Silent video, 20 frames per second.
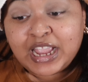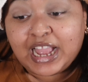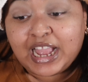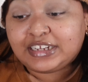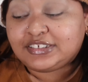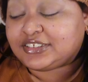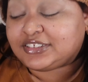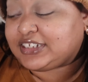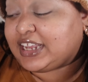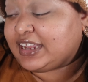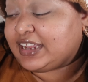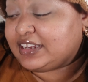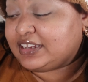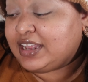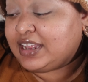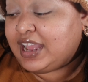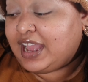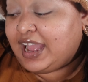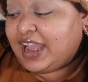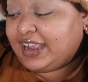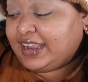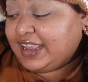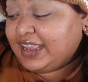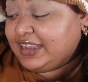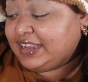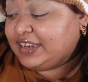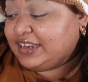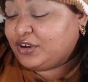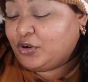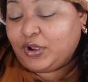I just can't. I
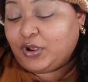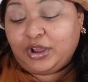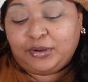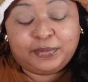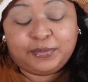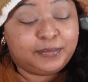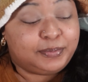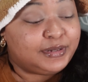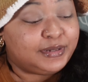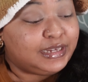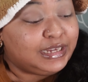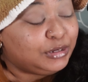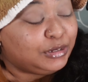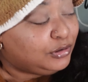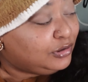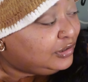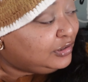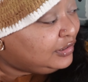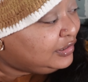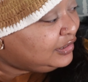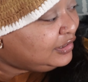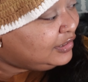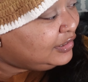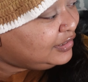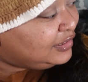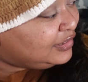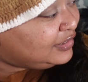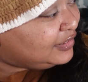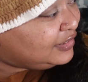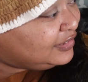can't get no help up in here.
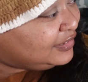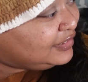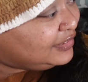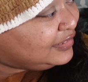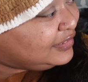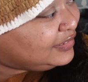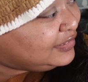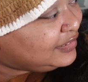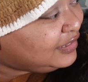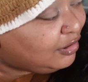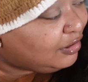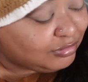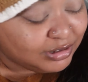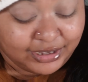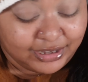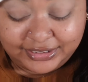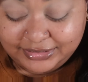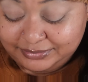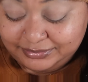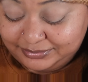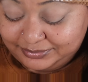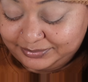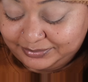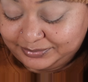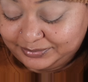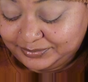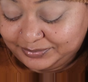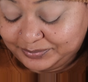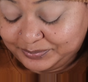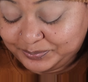All right,
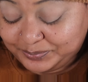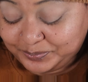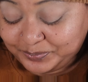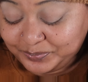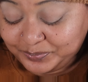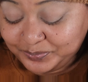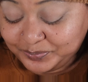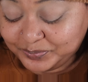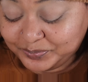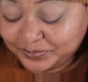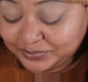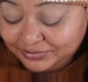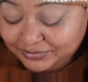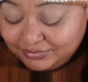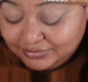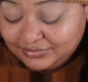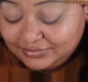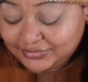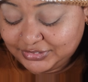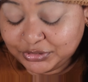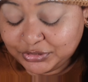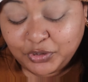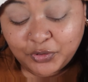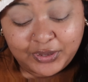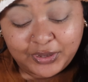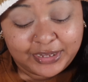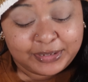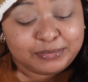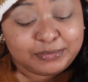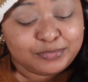you go
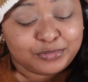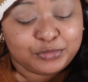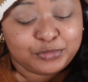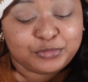ahead.